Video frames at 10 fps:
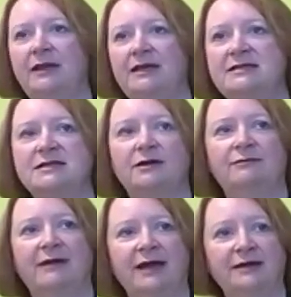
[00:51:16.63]
is
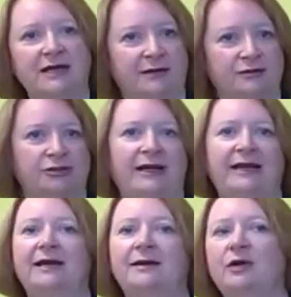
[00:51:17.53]
around our
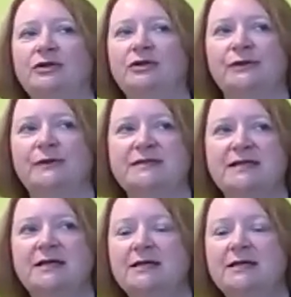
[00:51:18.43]
training modules.